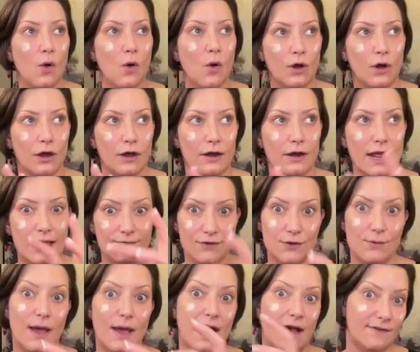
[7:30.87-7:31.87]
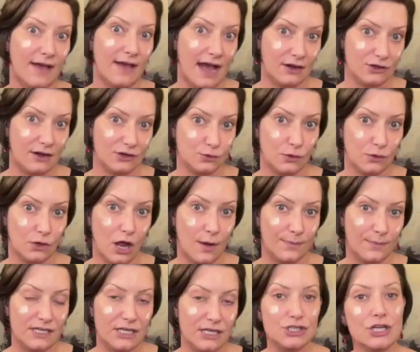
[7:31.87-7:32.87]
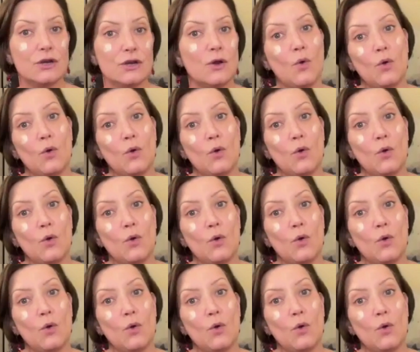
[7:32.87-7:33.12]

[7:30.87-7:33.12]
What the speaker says: or if you have actual competition